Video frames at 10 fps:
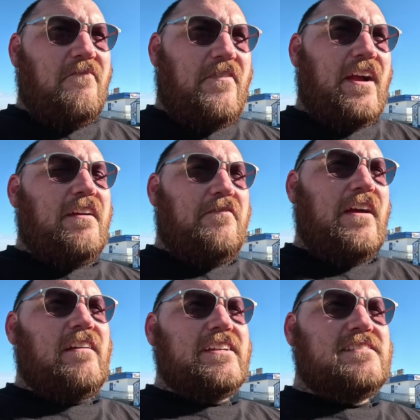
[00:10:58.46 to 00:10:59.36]
very,
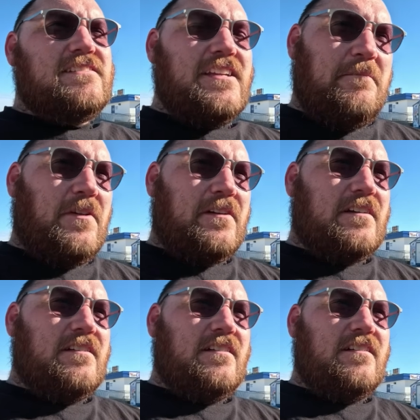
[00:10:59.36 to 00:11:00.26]
very
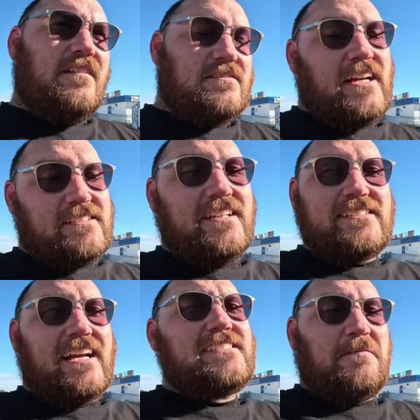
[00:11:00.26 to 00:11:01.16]
similar, or it's actually the
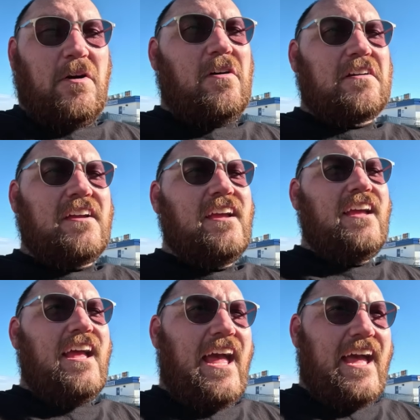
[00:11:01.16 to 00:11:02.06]
exact same arc
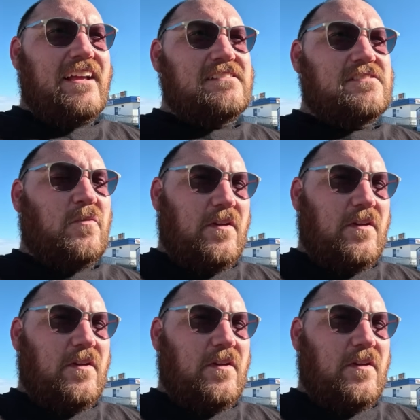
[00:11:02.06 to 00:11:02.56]
as the